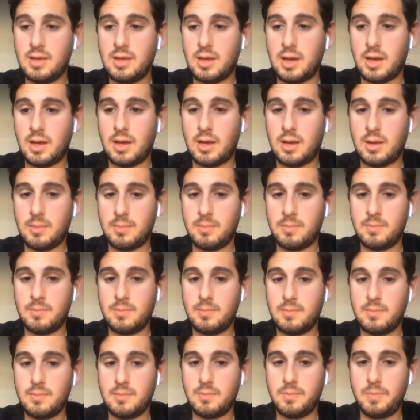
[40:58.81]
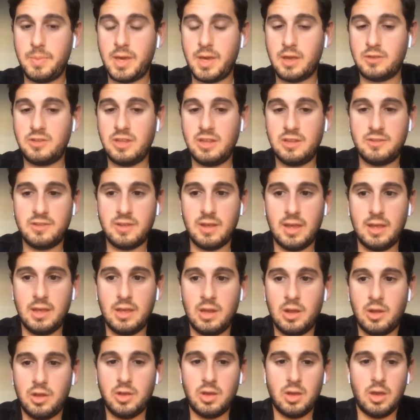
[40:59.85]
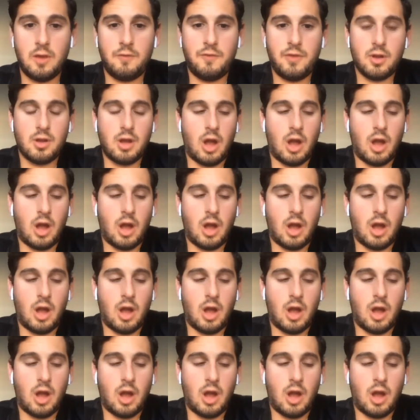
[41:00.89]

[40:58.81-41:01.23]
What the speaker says: Because if you're